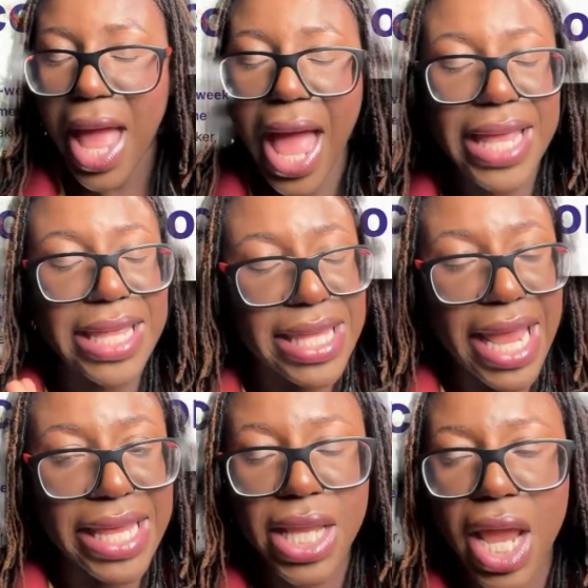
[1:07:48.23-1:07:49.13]
And
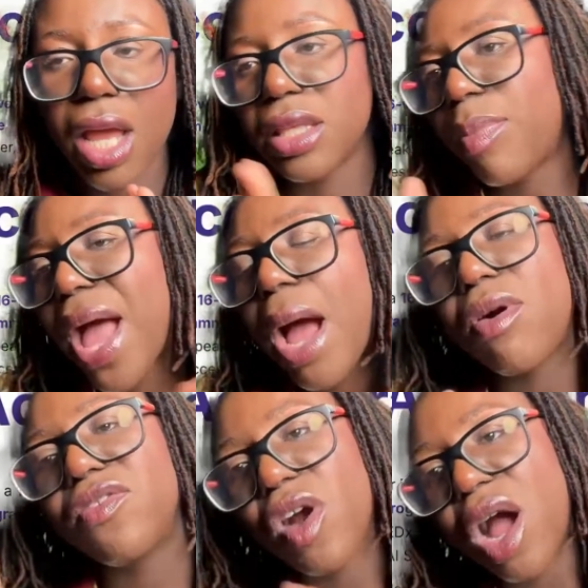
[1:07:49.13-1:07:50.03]
then the power
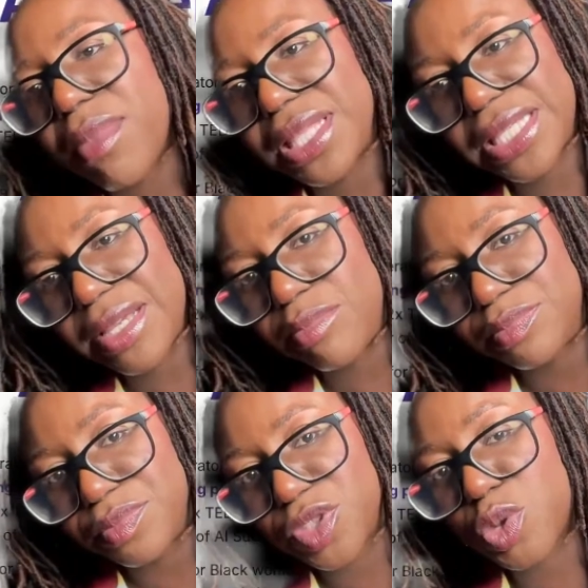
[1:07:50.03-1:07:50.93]
of commenting.
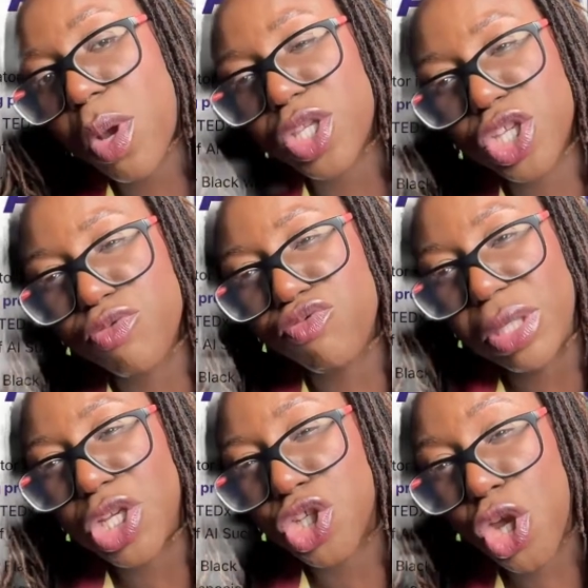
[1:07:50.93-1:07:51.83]
Just wanted to
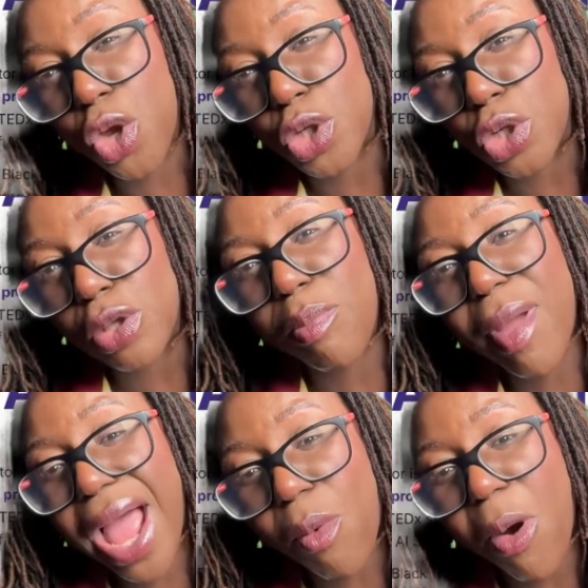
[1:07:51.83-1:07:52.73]
really show you the
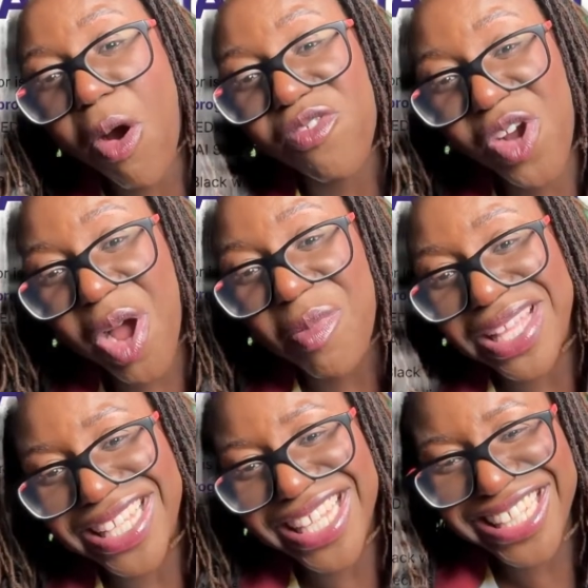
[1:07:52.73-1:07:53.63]
power of
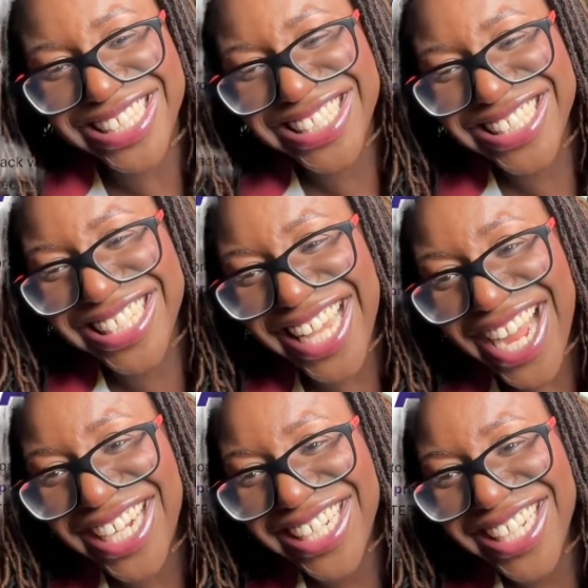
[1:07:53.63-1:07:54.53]
commenting.
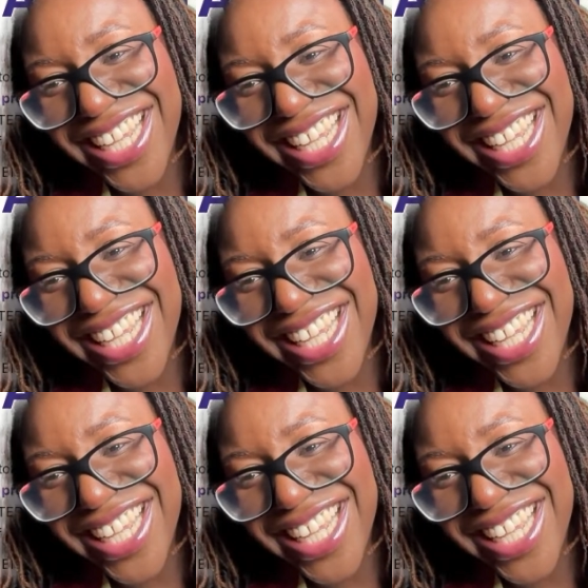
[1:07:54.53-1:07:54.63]
Yeah.